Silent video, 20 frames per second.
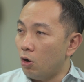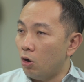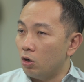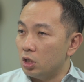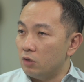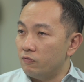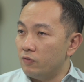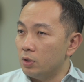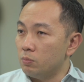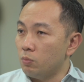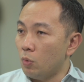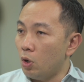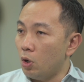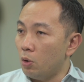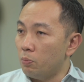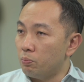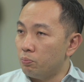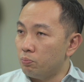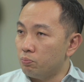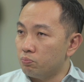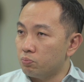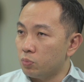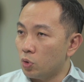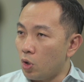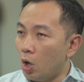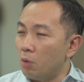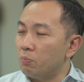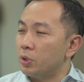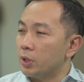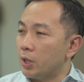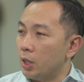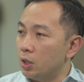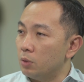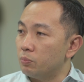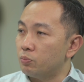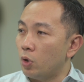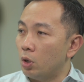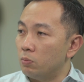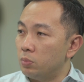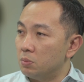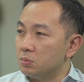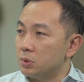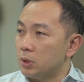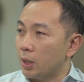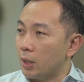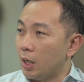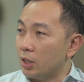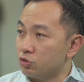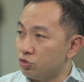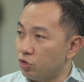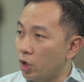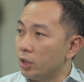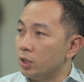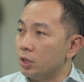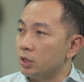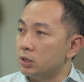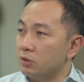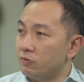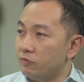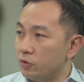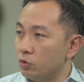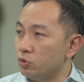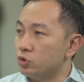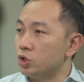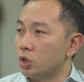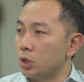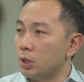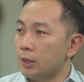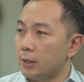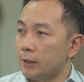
or even more complicated problems like arthritis in future.